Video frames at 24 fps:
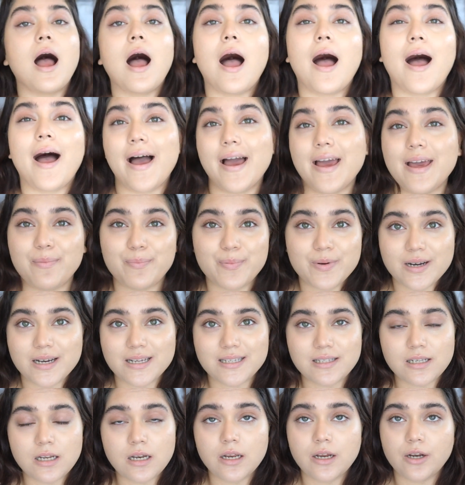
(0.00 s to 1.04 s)
I
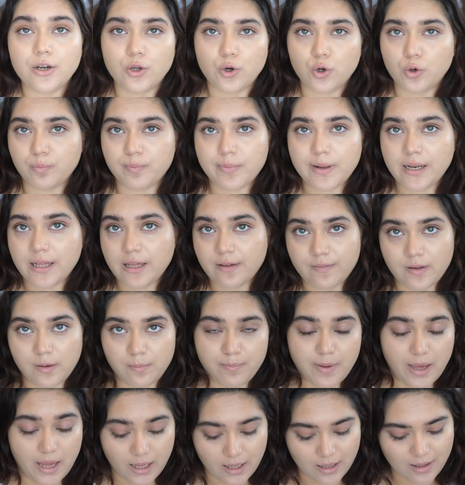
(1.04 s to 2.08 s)
personally don't believe in
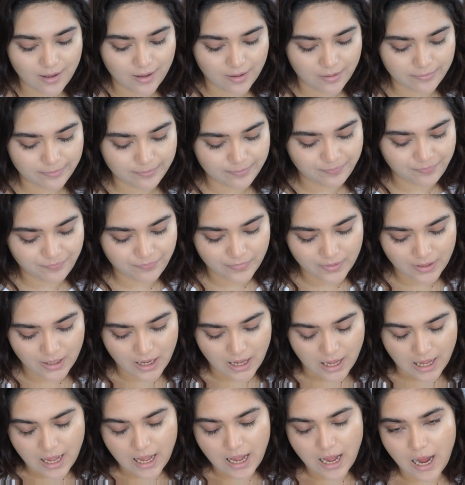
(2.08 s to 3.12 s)
baking.
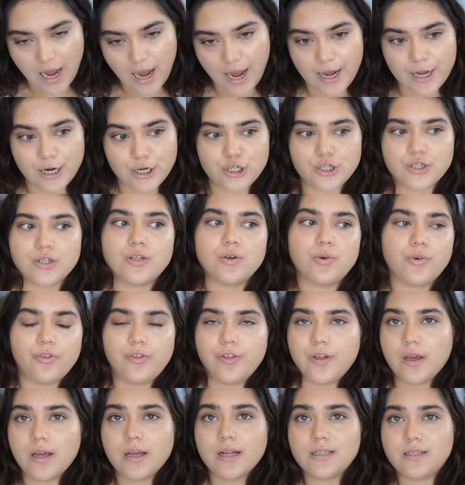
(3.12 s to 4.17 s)
I just don't
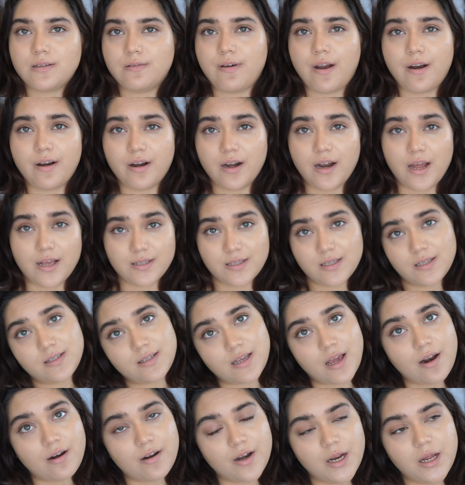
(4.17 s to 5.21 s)
think it's very
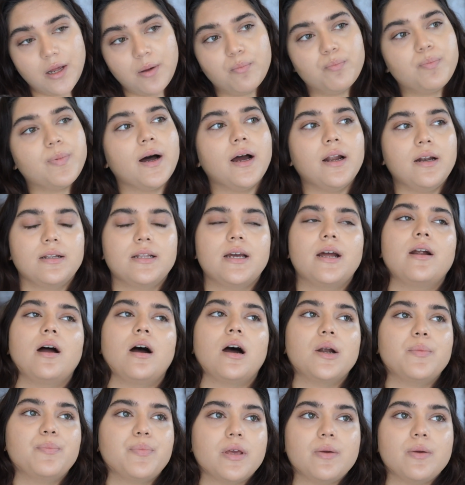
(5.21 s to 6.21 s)
necessary, but there are